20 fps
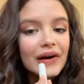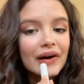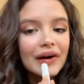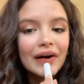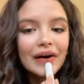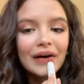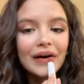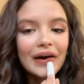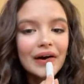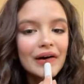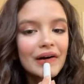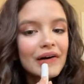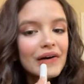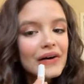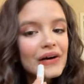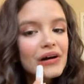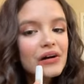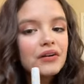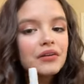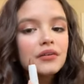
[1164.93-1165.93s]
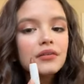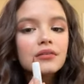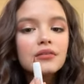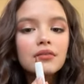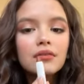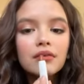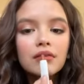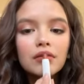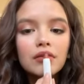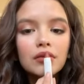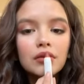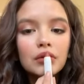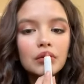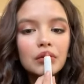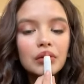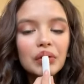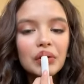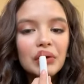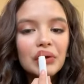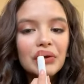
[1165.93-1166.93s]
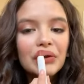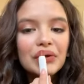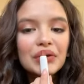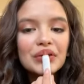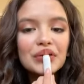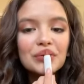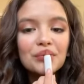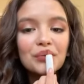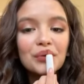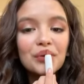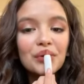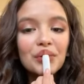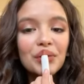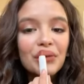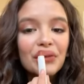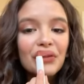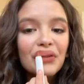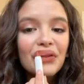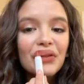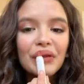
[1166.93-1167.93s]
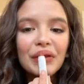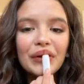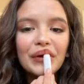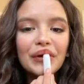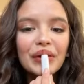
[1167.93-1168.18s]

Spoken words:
It makes your lips look so, like, moisturized.